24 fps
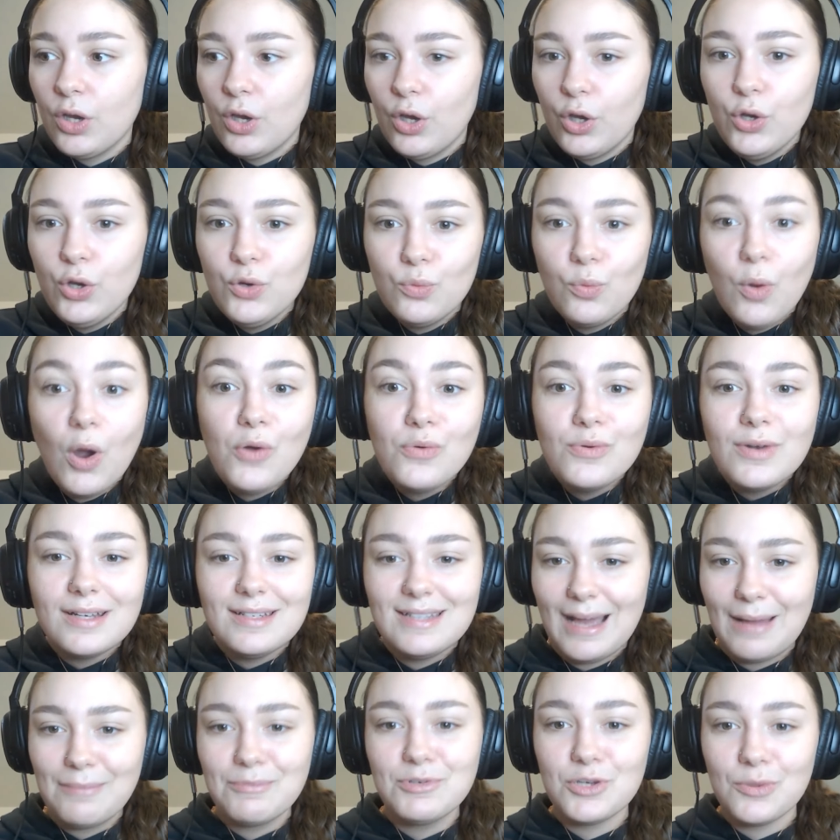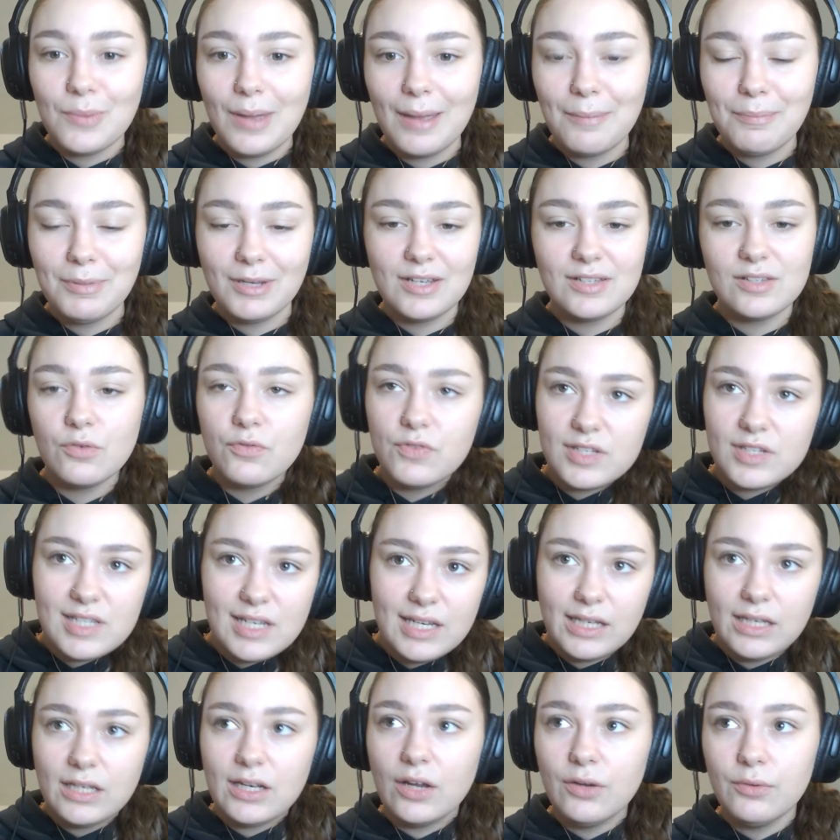who won't adapt to it because
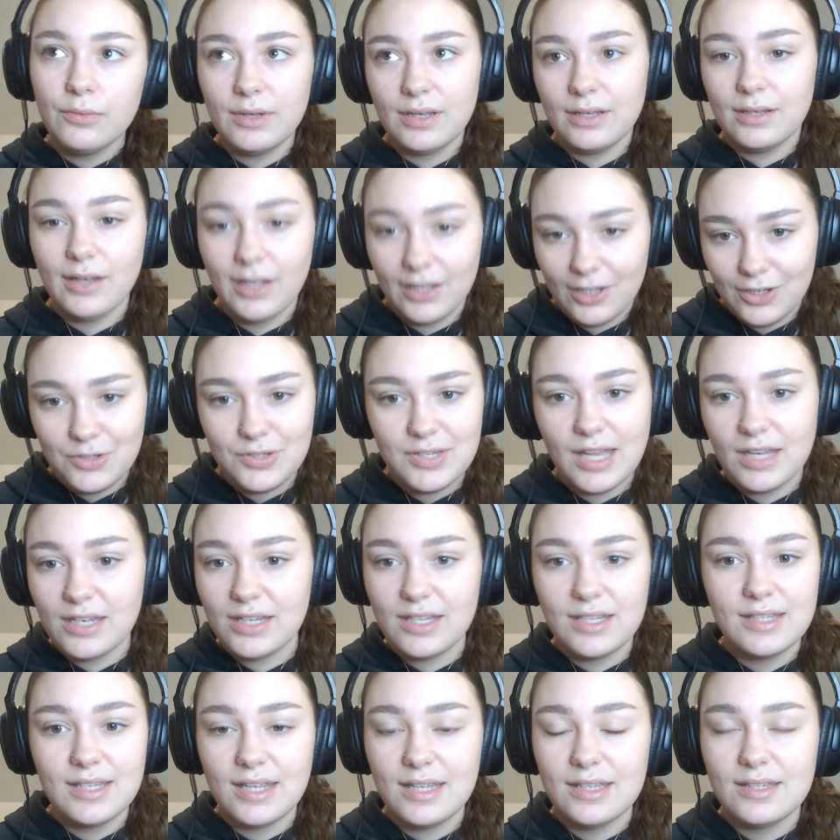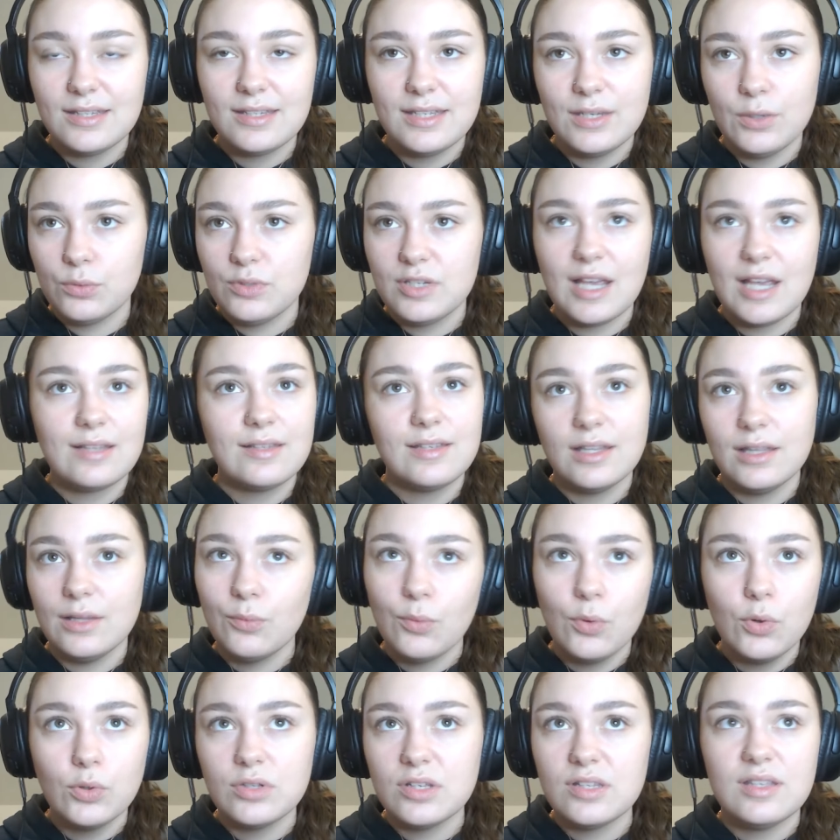obviously, like you said, he's still testing the
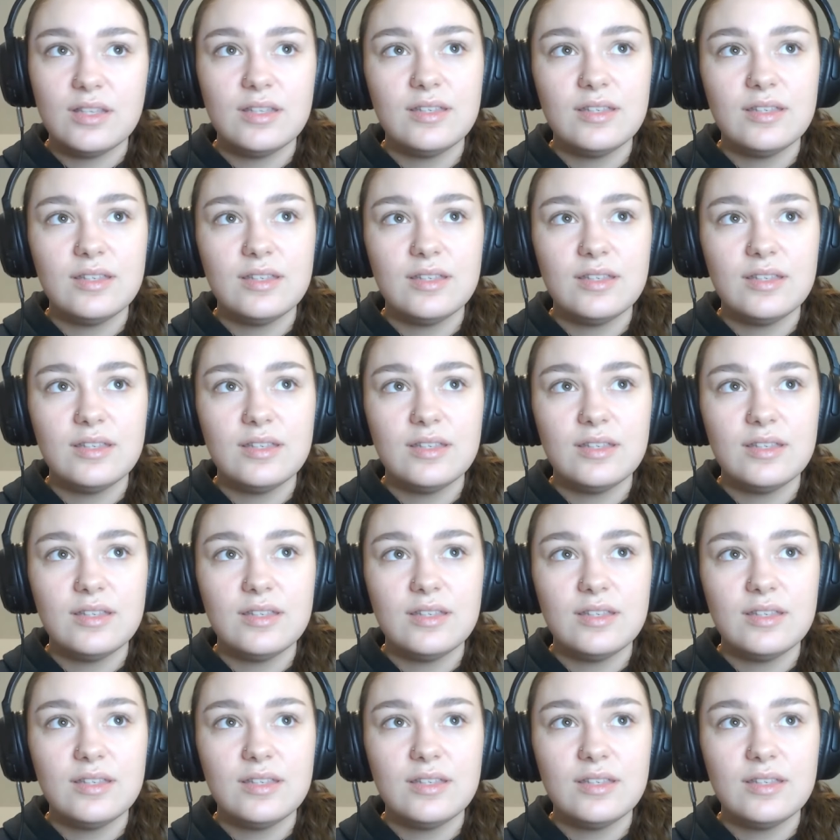waters.